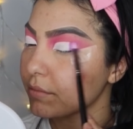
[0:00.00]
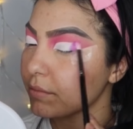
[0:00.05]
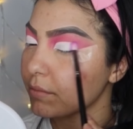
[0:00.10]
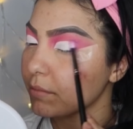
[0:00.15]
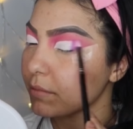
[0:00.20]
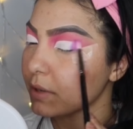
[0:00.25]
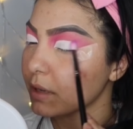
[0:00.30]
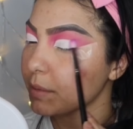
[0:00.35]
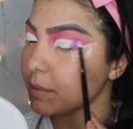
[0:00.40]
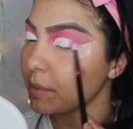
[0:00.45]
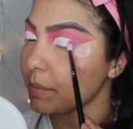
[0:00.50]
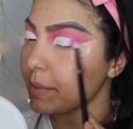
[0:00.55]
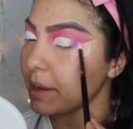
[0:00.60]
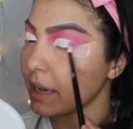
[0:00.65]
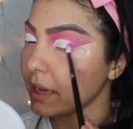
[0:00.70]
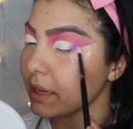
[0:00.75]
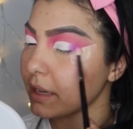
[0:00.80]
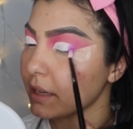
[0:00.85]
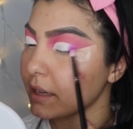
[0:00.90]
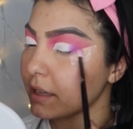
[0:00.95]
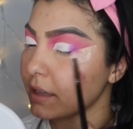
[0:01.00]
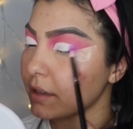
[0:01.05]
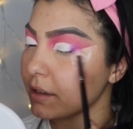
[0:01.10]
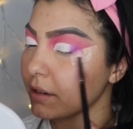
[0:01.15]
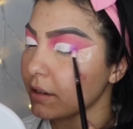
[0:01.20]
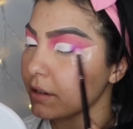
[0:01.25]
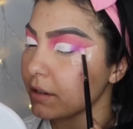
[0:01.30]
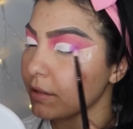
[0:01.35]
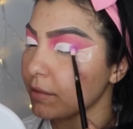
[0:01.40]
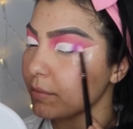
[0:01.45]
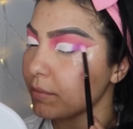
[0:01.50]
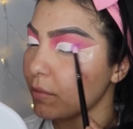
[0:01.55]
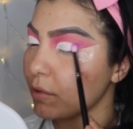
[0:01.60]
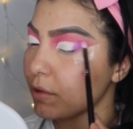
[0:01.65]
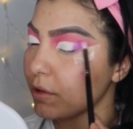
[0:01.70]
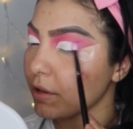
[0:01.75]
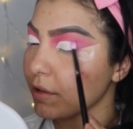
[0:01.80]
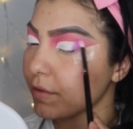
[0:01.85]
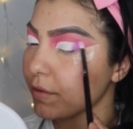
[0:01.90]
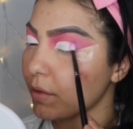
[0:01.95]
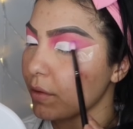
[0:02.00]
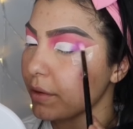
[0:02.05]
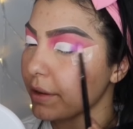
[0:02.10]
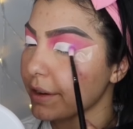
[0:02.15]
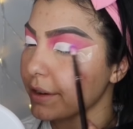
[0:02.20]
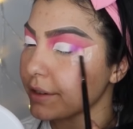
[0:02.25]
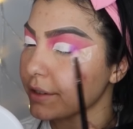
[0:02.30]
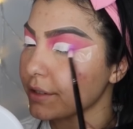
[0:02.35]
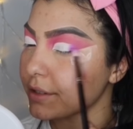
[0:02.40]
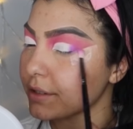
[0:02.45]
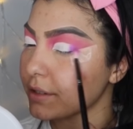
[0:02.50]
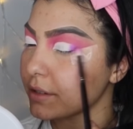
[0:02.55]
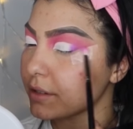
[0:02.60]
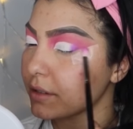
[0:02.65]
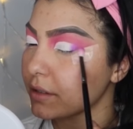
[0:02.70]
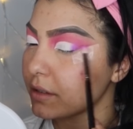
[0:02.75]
We're gonna be packing in there more of course.